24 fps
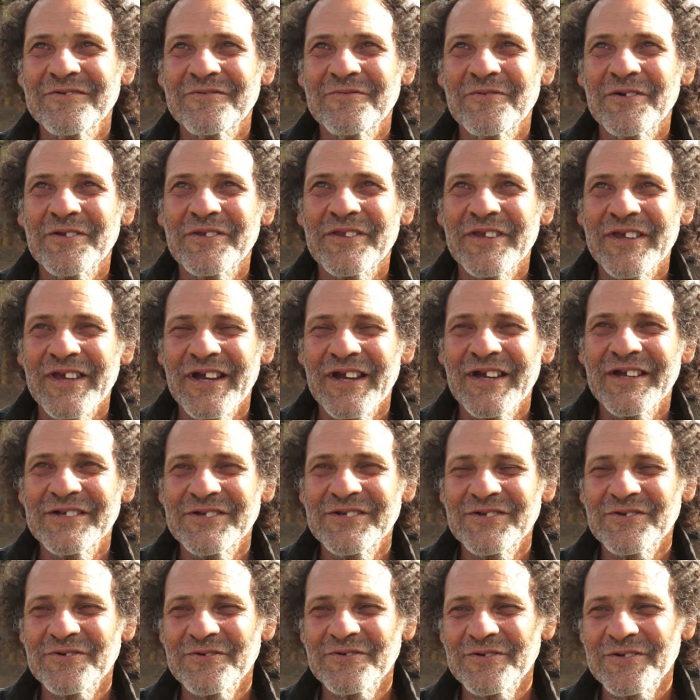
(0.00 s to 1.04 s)
with the
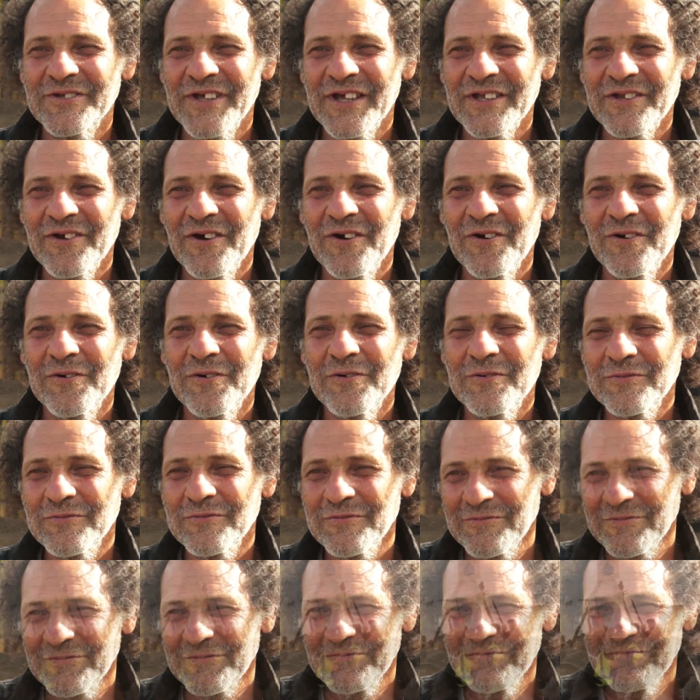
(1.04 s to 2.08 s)
angel, that
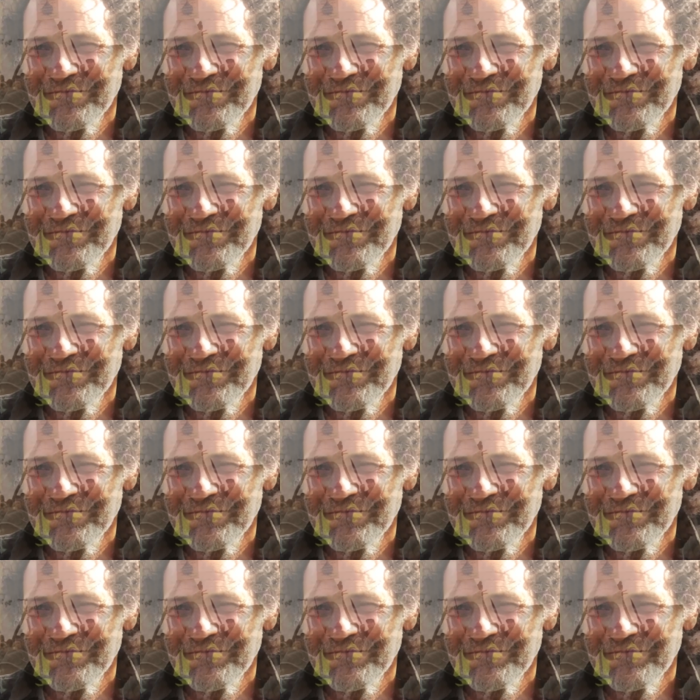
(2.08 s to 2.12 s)
whole